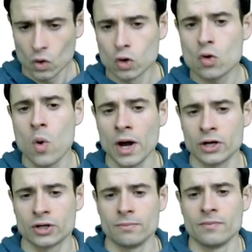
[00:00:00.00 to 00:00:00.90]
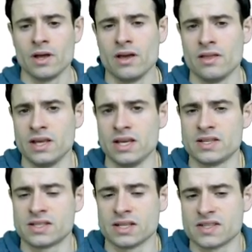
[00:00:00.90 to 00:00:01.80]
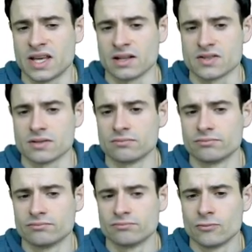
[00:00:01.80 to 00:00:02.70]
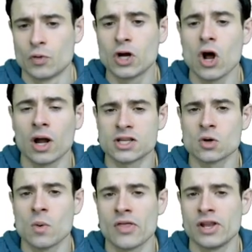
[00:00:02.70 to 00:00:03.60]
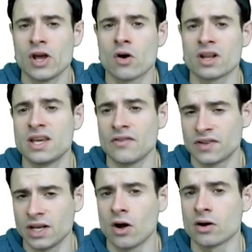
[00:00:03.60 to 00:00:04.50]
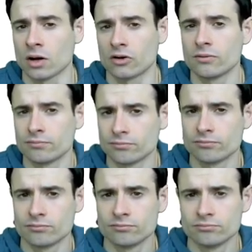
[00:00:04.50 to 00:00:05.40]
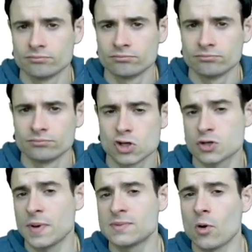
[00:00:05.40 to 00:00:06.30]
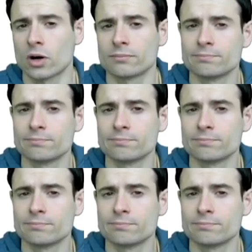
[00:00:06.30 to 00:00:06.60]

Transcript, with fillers: acquire these skills, regardless of whether they are gifted or not just pays more.